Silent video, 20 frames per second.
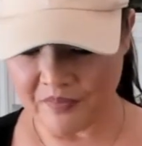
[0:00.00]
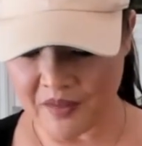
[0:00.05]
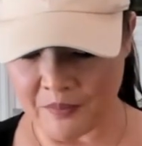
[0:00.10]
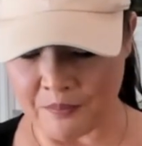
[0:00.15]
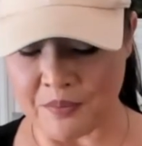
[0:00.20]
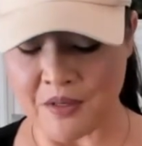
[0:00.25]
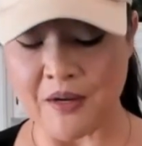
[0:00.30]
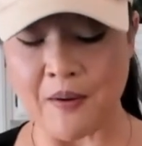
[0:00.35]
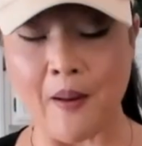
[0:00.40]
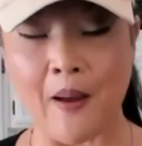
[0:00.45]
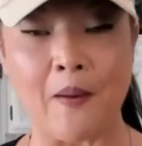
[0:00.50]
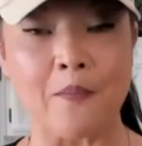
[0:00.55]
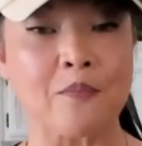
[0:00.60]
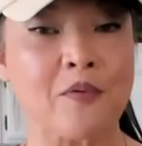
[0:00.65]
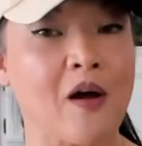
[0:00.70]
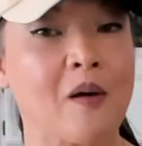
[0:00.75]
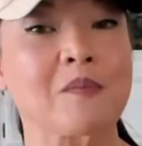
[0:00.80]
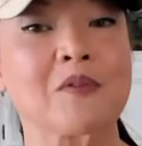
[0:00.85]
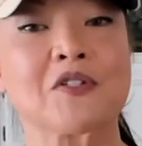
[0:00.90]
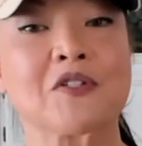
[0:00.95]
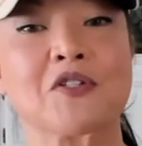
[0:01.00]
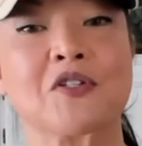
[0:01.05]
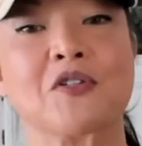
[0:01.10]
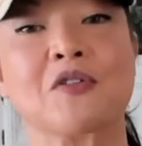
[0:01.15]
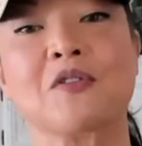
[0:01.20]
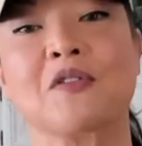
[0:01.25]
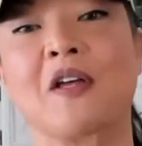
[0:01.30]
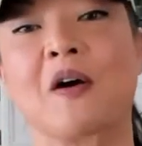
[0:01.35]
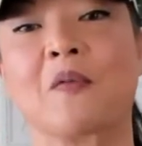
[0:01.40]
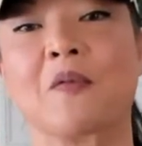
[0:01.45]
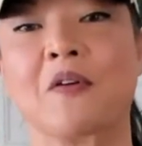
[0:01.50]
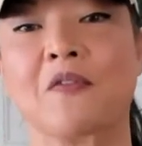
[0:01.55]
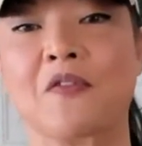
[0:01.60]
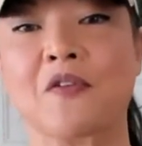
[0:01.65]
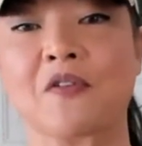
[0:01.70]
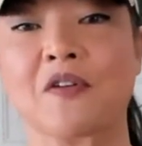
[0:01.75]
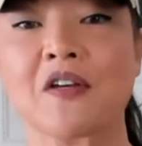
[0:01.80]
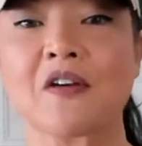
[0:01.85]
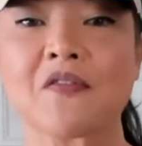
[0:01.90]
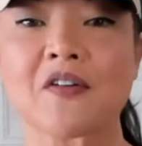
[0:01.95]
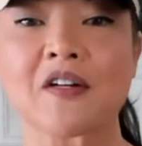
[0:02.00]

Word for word: but I promise you that if you give